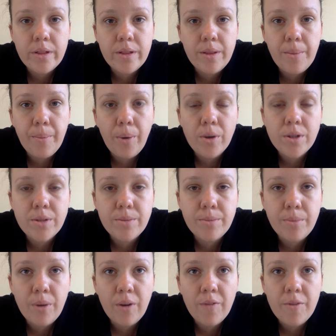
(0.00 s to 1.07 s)
the bottom
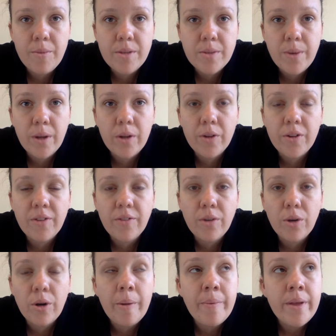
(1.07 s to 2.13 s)
of them as well on the floor.